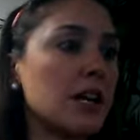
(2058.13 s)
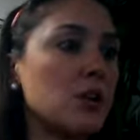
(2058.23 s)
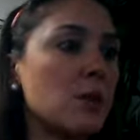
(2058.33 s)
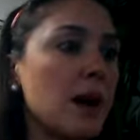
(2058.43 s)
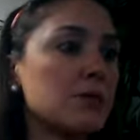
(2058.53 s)
I
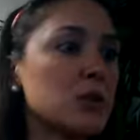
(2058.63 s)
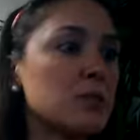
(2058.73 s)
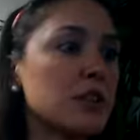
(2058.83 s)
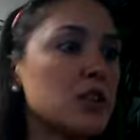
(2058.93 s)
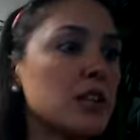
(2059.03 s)
know moms,
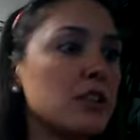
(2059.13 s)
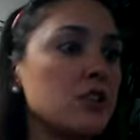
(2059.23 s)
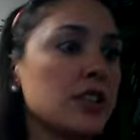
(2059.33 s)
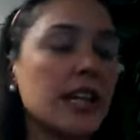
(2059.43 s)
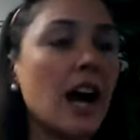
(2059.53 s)
especially
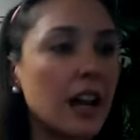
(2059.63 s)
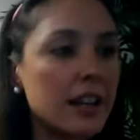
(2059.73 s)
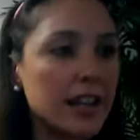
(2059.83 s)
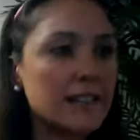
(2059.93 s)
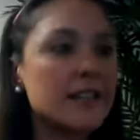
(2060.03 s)
during the
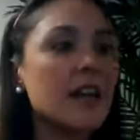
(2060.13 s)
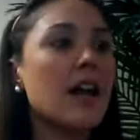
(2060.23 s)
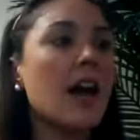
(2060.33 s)
holidays